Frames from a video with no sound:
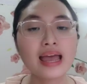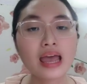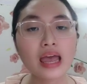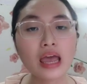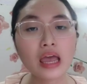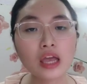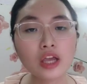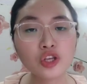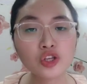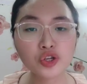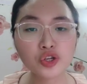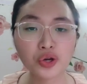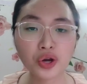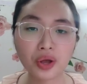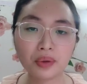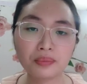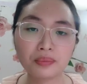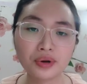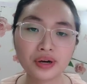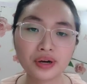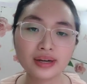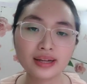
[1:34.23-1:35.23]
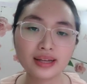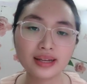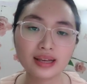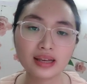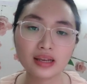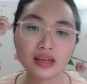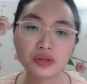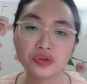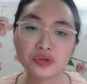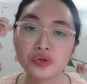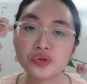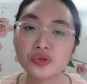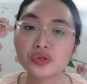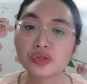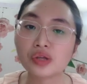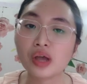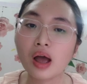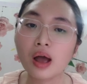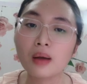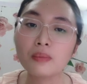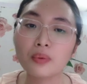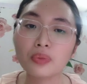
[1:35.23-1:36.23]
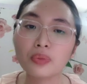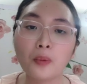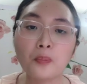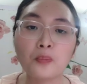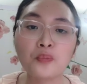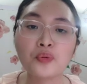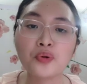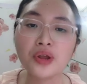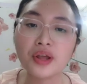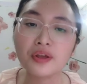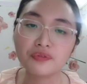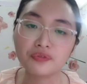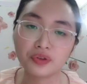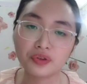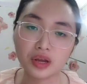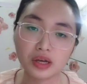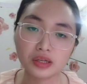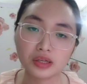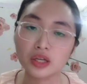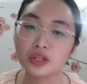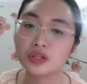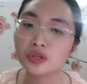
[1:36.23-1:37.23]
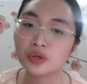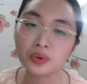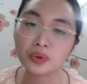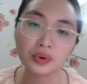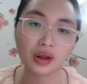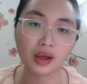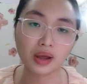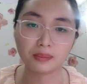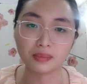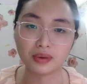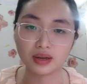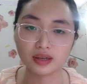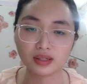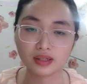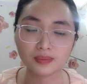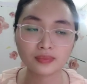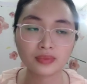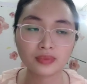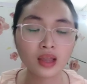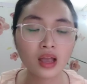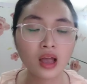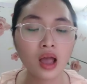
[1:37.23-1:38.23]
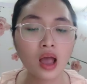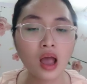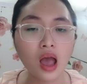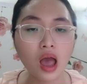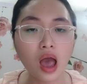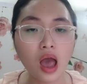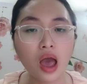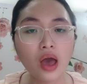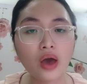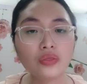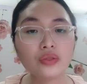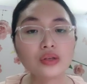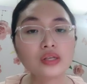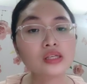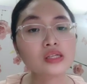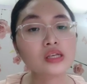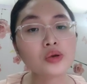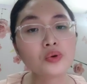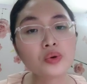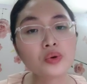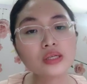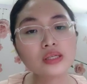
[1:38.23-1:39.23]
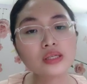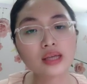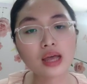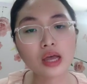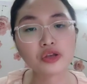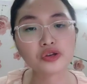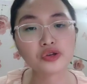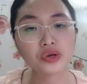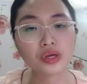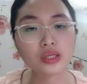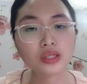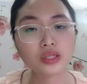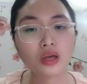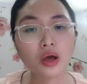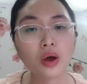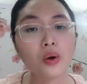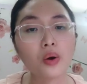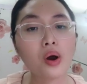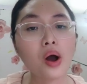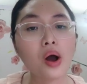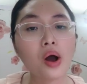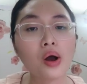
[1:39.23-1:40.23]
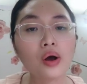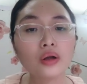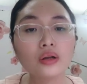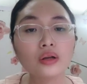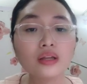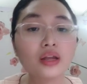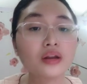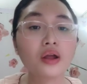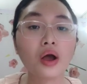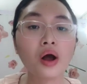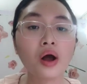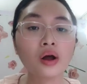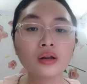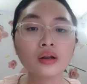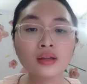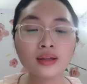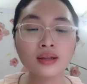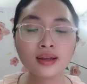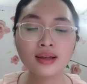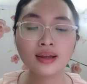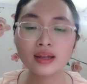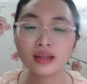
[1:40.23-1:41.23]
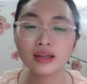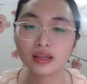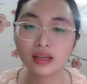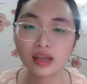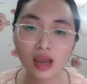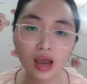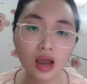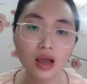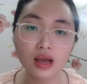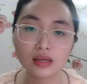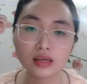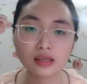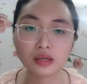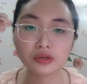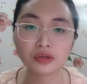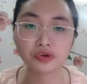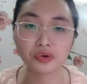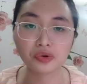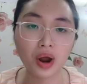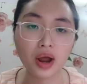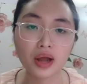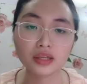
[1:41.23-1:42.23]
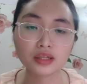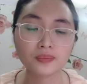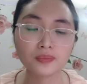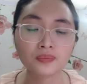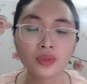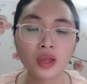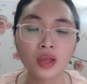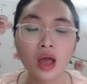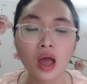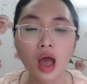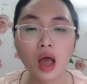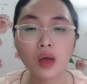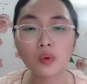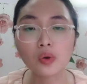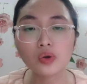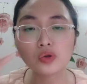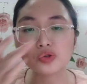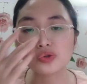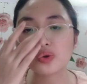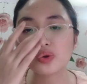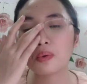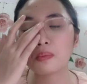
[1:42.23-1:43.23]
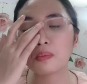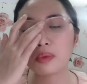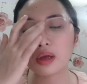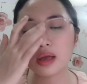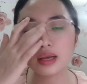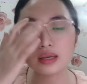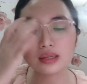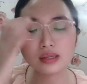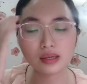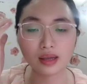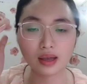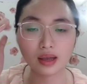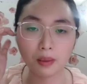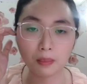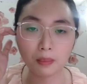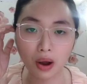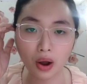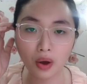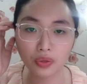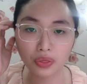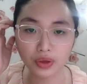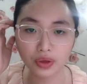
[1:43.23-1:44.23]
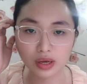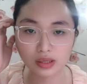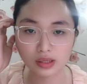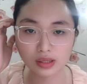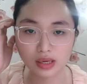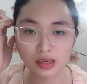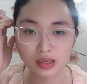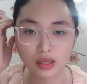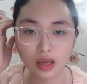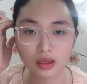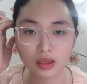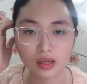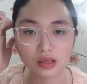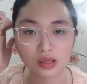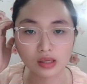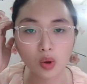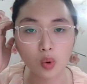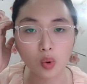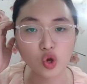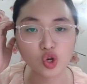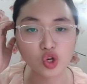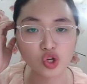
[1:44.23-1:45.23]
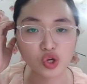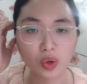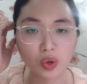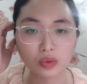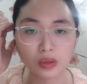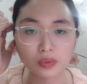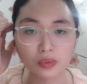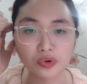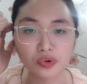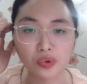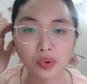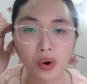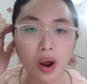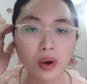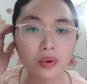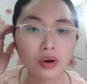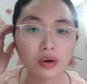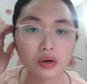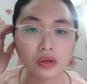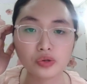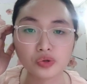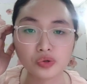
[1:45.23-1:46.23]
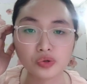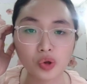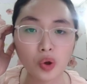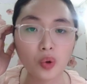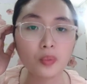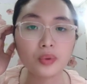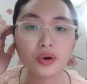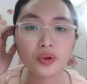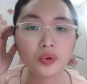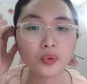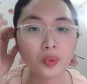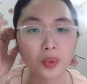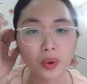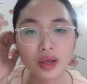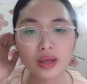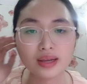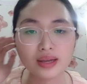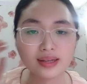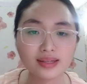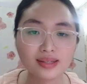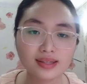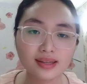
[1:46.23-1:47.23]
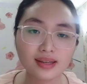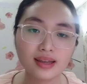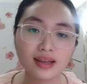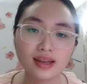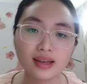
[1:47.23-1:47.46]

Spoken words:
Each number is the sum of the previous two numbers. And the sequence can just go on and on? Yes, that's right. And what's so amazing about this is that the sequence shows up routed in so many ways.